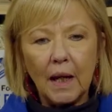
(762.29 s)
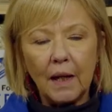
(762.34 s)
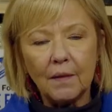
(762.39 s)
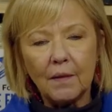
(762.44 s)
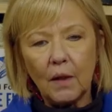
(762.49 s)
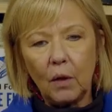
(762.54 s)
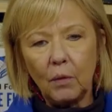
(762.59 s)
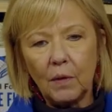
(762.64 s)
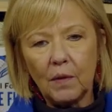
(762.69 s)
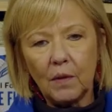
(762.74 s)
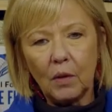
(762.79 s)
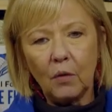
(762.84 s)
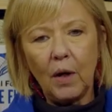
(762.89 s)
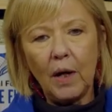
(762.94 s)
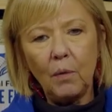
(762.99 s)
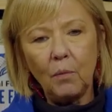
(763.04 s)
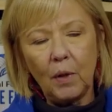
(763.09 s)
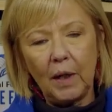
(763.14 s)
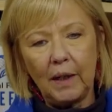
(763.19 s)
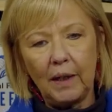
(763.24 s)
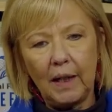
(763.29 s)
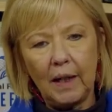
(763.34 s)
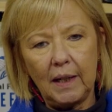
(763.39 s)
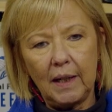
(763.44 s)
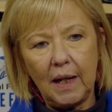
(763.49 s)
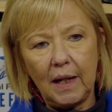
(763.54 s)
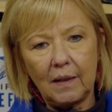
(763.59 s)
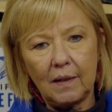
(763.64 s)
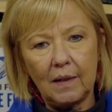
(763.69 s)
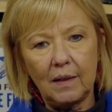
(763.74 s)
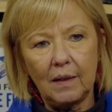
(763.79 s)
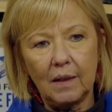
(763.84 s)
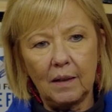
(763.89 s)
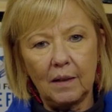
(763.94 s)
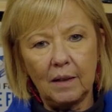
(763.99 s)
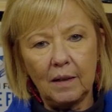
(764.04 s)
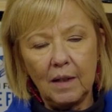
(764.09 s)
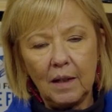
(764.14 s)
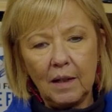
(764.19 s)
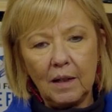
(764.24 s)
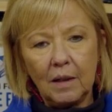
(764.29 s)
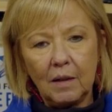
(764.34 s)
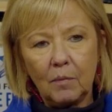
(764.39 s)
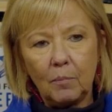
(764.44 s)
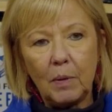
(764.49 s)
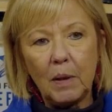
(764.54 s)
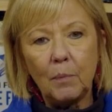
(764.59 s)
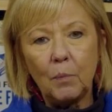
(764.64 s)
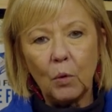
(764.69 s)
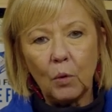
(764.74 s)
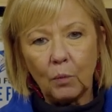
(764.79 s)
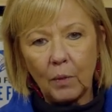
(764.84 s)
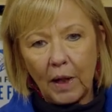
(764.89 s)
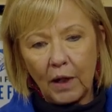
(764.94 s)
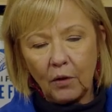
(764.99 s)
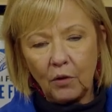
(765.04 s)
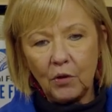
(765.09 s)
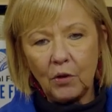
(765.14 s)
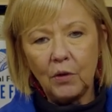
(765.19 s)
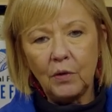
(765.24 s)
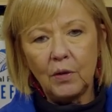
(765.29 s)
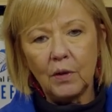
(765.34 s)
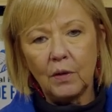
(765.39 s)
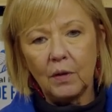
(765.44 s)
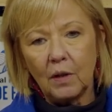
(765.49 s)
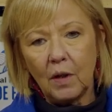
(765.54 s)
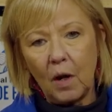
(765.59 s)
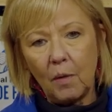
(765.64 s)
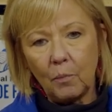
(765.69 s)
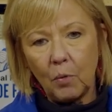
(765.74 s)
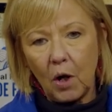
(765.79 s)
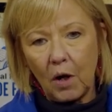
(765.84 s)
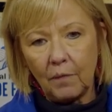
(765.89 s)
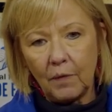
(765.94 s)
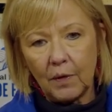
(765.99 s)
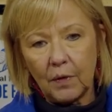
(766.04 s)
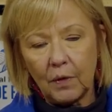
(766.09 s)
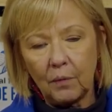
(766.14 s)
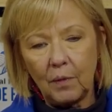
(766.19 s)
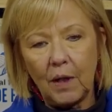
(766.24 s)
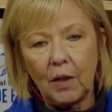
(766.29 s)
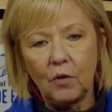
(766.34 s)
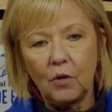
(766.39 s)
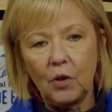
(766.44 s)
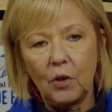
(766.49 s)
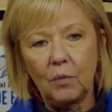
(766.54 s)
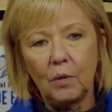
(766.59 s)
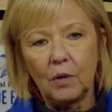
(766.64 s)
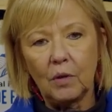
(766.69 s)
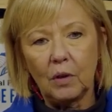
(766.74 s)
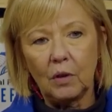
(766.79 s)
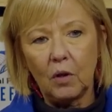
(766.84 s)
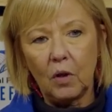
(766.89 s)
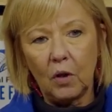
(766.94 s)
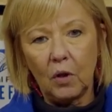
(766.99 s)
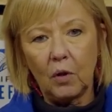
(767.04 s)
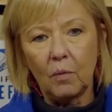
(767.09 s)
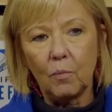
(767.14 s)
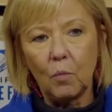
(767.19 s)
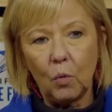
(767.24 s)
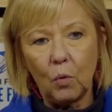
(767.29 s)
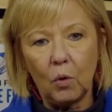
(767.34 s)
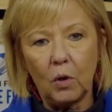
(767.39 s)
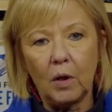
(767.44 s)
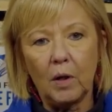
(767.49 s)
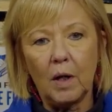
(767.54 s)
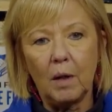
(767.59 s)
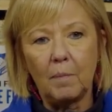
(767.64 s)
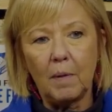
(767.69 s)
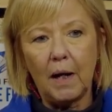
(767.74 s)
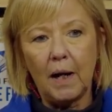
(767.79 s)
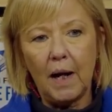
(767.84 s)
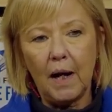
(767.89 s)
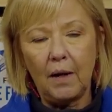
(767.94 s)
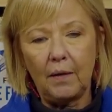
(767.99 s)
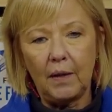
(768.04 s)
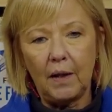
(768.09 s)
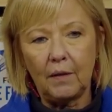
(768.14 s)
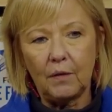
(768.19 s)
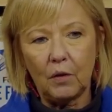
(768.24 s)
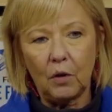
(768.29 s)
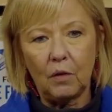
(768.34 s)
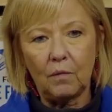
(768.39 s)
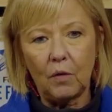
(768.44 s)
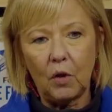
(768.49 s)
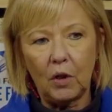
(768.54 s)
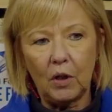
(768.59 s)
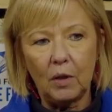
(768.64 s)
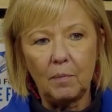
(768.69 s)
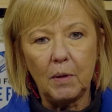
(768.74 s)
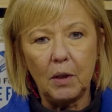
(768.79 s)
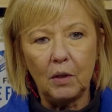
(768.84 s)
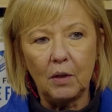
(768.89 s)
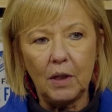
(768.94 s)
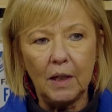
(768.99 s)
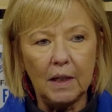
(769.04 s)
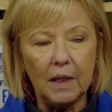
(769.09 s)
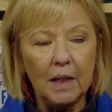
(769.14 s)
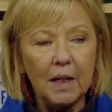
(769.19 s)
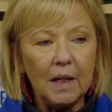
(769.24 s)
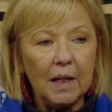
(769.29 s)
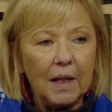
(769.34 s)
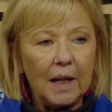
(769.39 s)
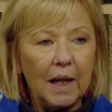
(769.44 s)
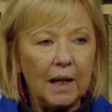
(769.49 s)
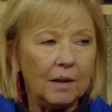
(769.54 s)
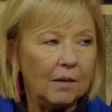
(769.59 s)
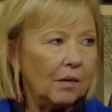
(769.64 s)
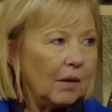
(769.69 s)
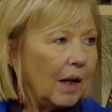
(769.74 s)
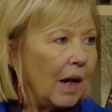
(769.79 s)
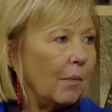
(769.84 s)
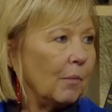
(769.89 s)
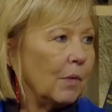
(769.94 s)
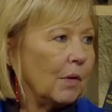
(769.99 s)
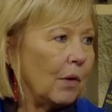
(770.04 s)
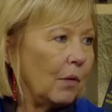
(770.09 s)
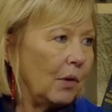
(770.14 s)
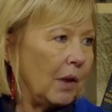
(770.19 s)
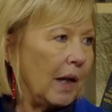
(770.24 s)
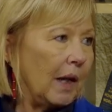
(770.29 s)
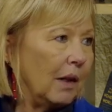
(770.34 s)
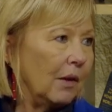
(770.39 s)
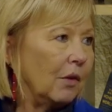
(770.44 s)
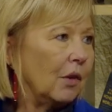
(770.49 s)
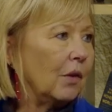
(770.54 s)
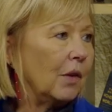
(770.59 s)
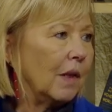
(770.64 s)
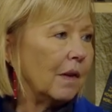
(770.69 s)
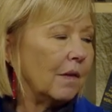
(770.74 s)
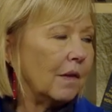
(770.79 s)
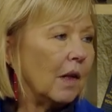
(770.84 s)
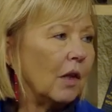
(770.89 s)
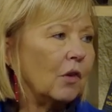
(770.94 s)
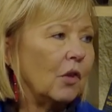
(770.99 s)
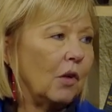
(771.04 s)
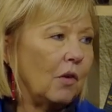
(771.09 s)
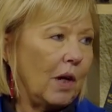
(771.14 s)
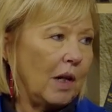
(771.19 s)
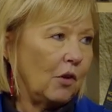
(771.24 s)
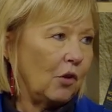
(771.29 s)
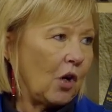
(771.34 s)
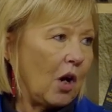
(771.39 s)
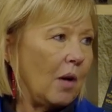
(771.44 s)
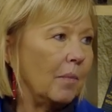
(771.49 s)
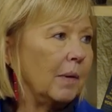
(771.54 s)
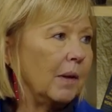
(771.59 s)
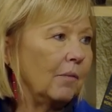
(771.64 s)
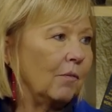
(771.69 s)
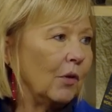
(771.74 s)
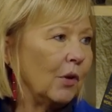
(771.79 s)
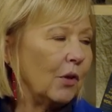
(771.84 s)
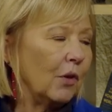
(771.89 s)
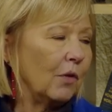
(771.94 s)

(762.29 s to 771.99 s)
And so it's a great way to connect to the people around you, to the nonprofits around you, and to learn more about how they serve our community. And I'm so glad you did such a great job. And for